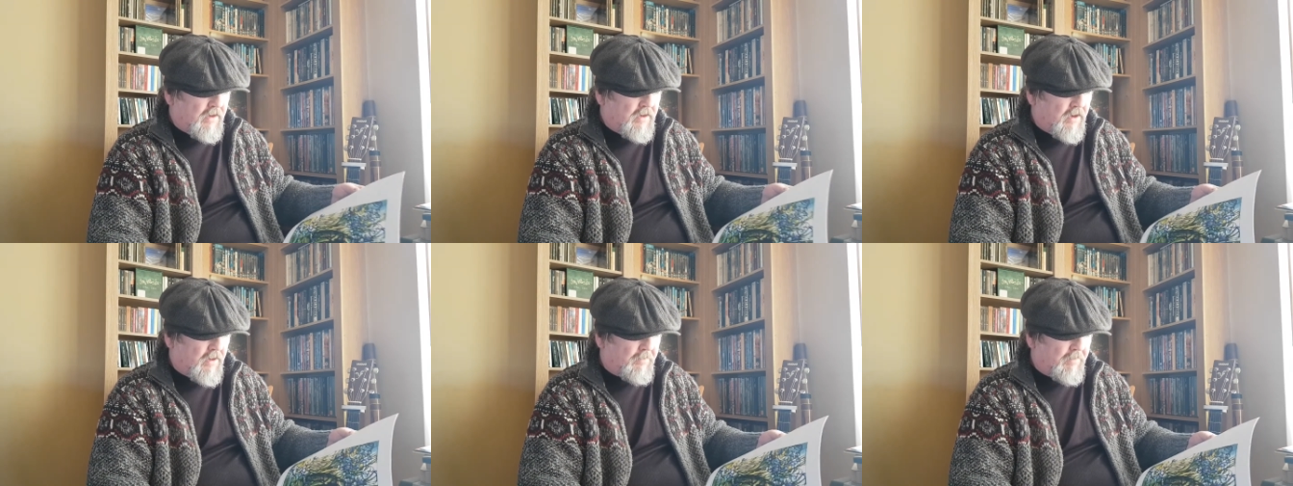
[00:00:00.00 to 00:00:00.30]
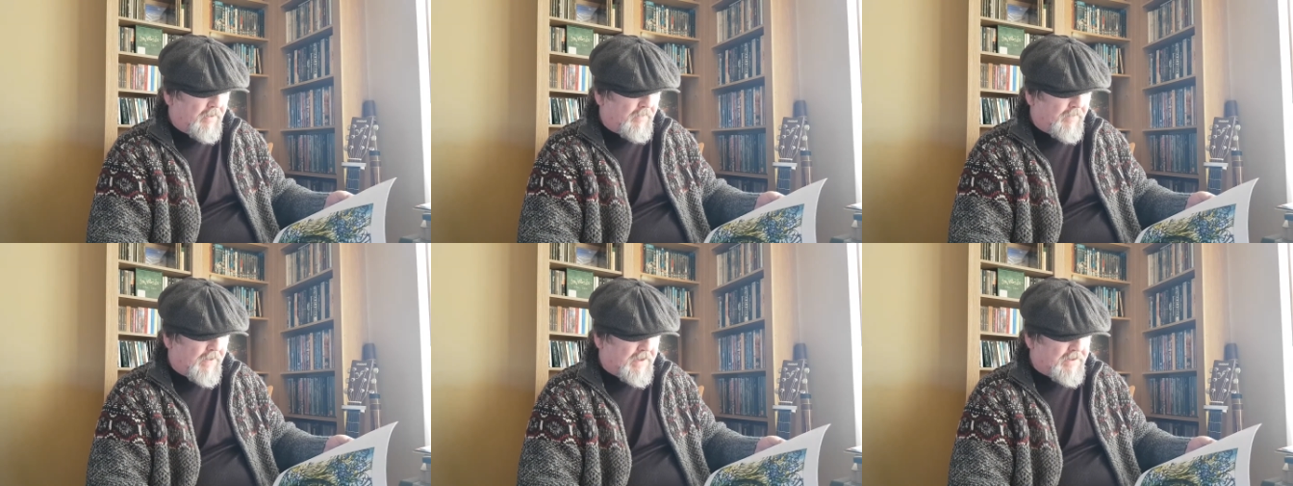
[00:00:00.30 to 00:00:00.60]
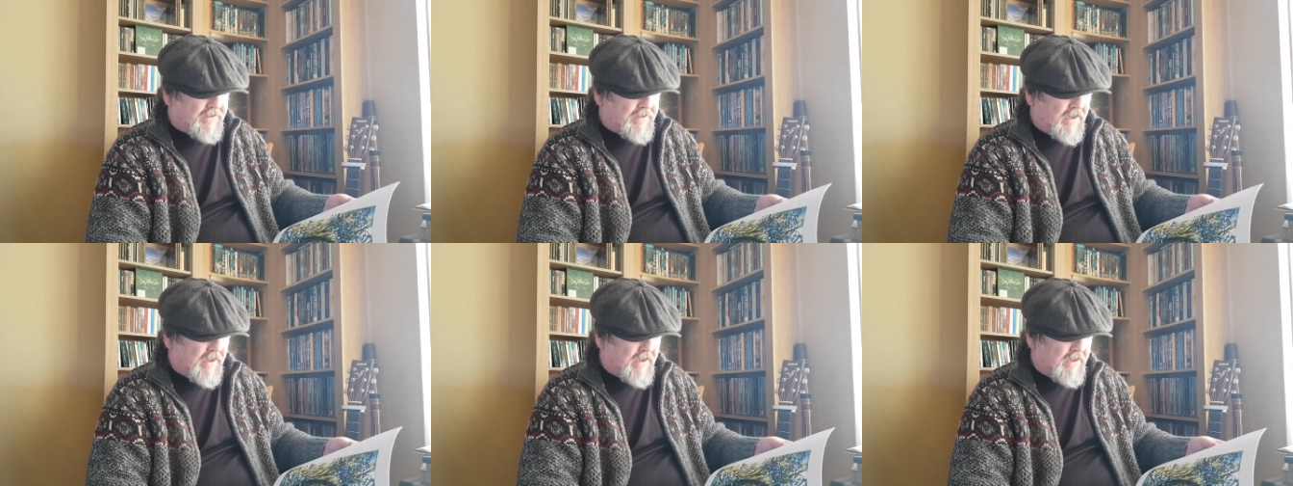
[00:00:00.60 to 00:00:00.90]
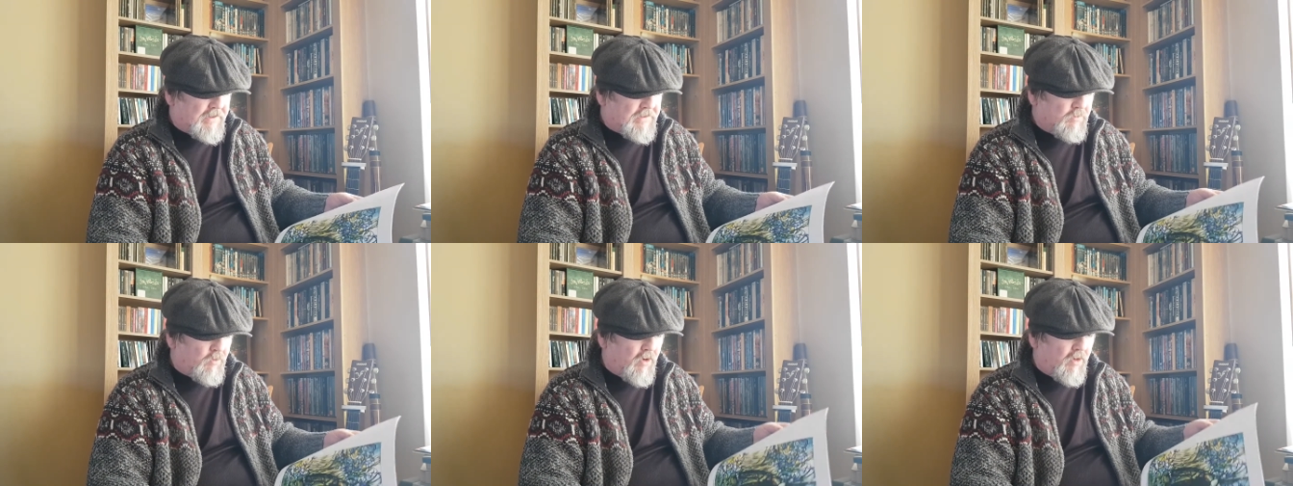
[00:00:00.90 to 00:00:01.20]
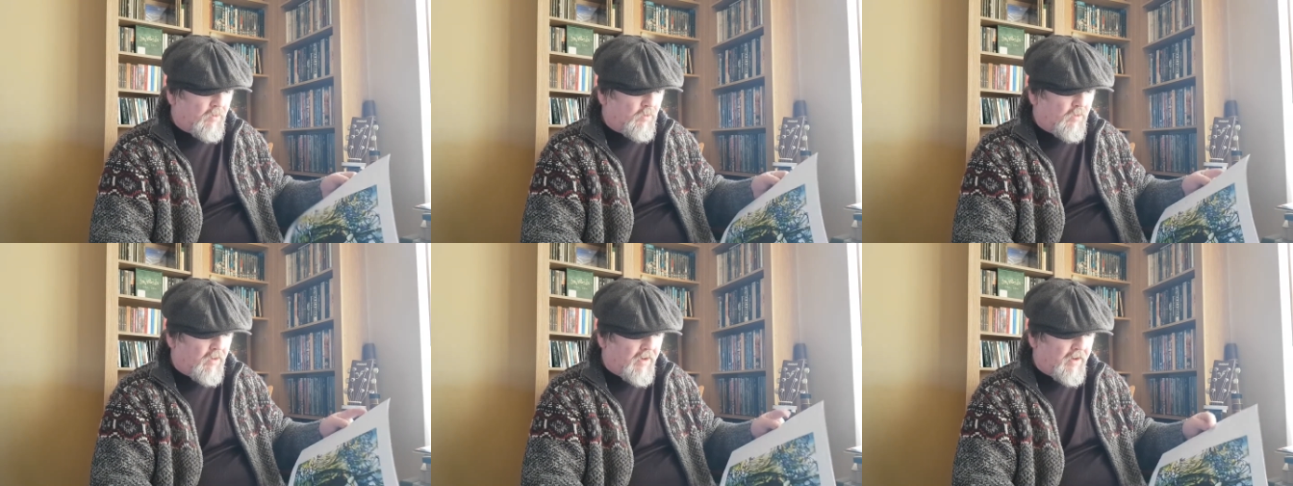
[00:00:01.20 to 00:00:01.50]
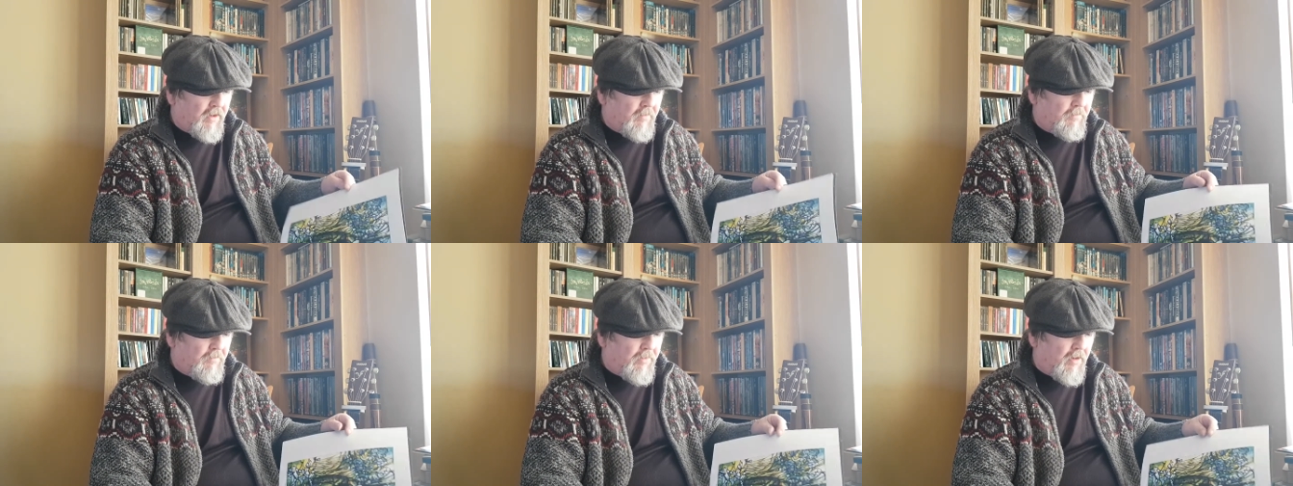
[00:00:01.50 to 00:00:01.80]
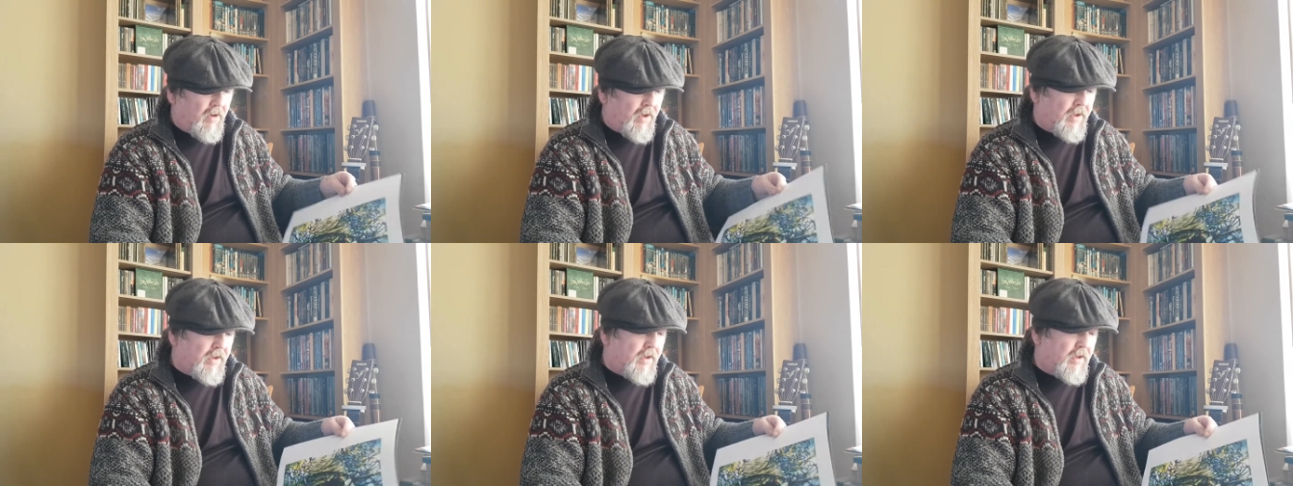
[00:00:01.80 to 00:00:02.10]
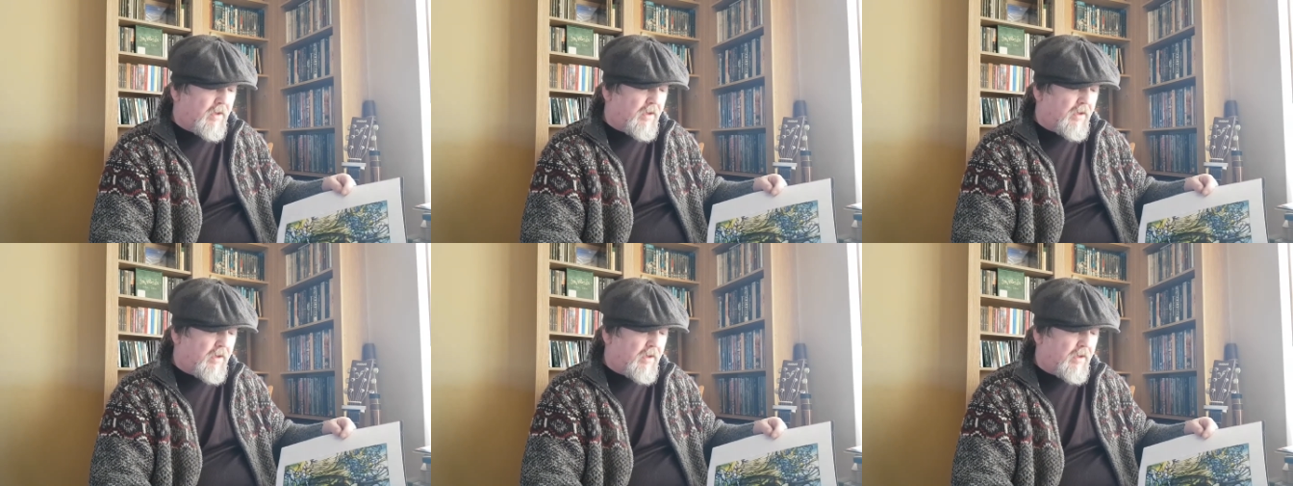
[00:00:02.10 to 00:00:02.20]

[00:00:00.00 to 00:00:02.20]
couple of essays, one by